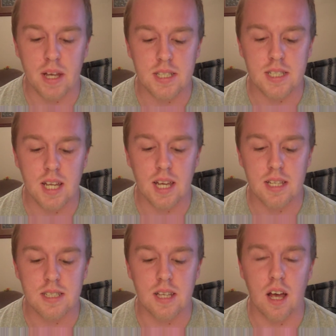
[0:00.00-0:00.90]
best
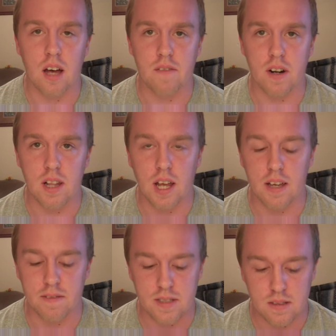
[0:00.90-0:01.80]
days of our
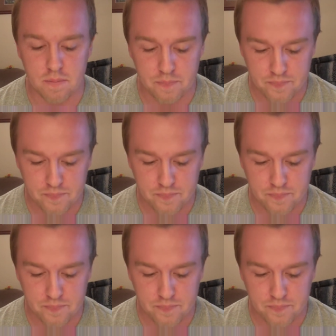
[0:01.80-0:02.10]
lives.